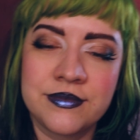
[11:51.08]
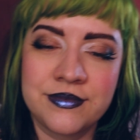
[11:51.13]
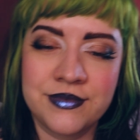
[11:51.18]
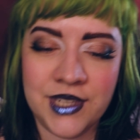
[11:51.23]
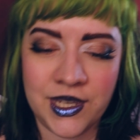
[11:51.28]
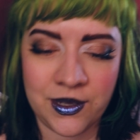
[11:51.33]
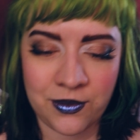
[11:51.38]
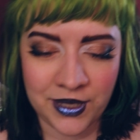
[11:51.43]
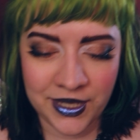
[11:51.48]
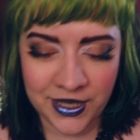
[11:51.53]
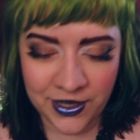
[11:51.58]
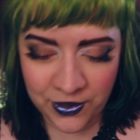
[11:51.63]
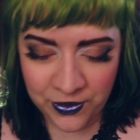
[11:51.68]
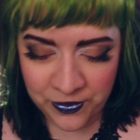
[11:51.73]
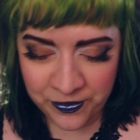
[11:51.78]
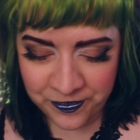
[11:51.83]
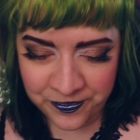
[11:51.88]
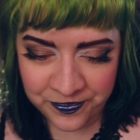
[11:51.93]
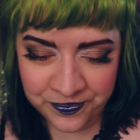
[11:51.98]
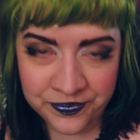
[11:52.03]
There we
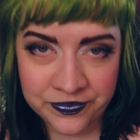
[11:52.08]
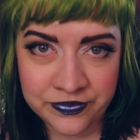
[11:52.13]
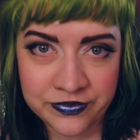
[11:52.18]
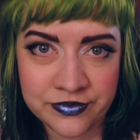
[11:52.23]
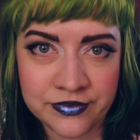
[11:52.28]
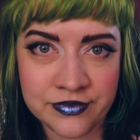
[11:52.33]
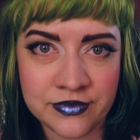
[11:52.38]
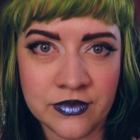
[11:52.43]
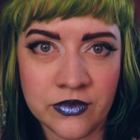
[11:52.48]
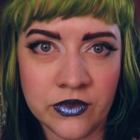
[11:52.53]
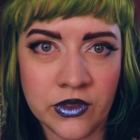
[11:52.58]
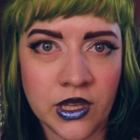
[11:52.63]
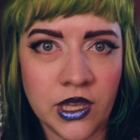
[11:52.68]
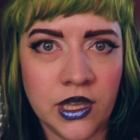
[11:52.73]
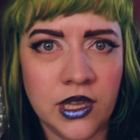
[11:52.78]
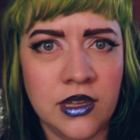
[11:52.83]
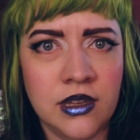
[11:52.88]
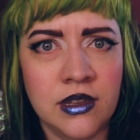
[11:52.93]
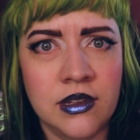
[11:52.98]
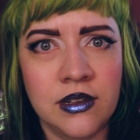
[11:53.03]

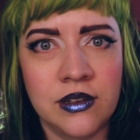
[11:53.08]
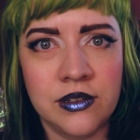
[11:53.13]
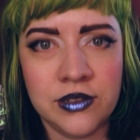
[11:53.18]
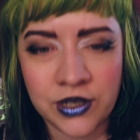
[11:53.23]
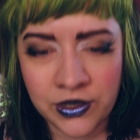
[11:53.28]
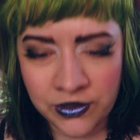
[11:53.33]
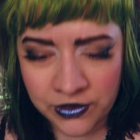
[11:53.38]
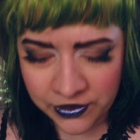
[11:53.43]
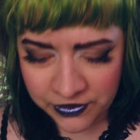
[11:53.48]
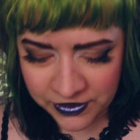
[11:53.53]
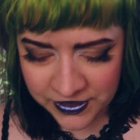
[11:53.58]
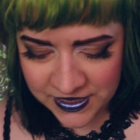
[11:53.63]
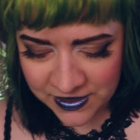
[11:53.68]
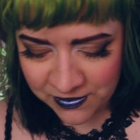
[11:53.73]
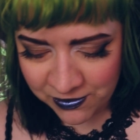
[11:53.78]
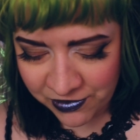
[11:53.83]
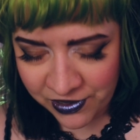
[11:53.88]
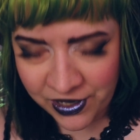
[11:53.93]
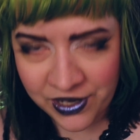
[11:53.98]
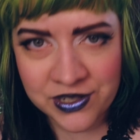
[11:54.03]
go. No, it's a
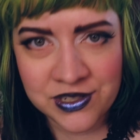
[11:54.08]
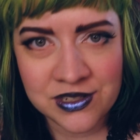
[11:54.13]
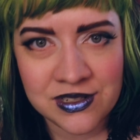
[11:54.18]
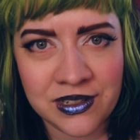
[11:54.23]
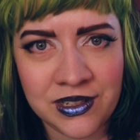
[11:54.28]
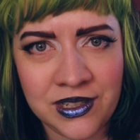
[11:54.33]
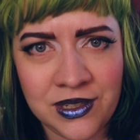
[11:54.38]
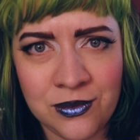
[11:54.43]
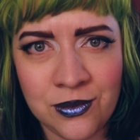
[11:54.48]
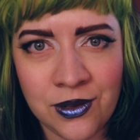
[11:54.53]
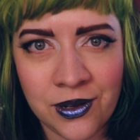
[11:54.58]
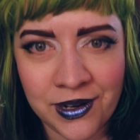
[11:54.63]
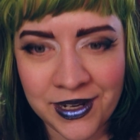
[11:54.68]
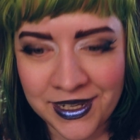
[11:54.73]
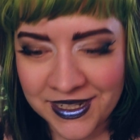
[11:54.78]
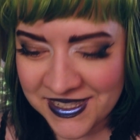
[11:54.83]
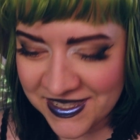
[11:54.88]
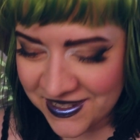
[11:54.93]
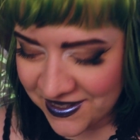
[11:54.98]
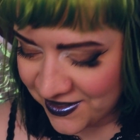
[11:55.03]
brush, don't you worry,
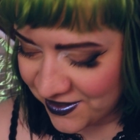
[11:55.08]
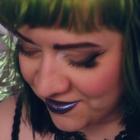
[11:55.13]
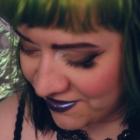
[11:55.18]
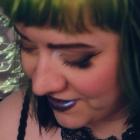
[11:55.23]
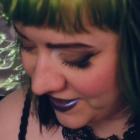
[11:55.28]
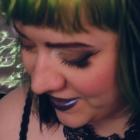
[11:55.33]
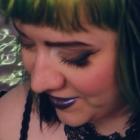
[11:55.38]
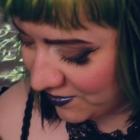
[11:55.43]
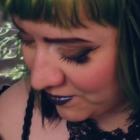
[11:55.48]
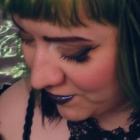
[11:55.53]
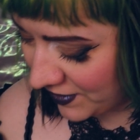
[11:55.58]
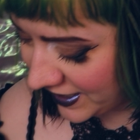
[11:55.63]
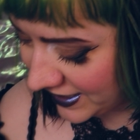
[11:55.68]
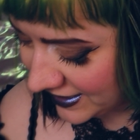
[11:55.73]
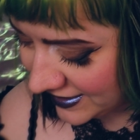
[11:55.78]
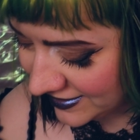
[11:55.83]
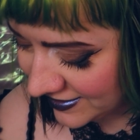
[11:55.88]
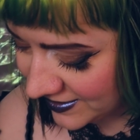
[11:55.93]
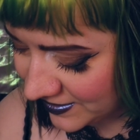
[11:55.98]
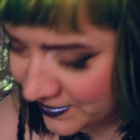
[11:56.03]
it's not a real wing.
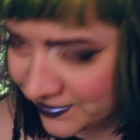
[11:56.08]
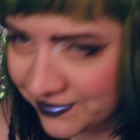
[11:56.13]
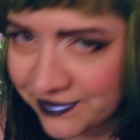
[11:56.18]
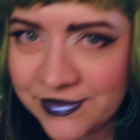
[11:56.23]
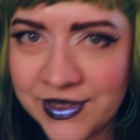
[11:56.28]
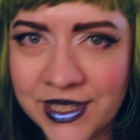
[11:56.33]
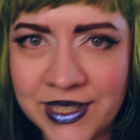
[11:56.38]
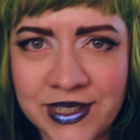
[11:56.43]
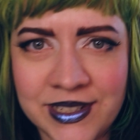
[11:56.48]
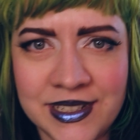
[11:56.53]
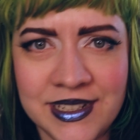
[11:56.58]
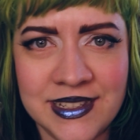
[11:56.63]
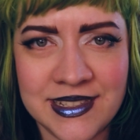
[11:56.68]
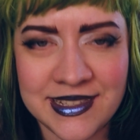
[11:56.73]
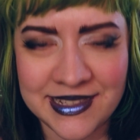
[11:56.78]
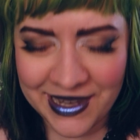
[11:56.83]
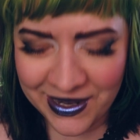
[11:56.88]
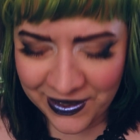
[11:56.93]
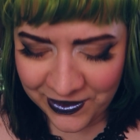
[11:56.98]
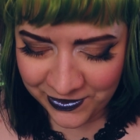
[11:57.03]

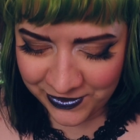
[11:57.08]
Goodness no.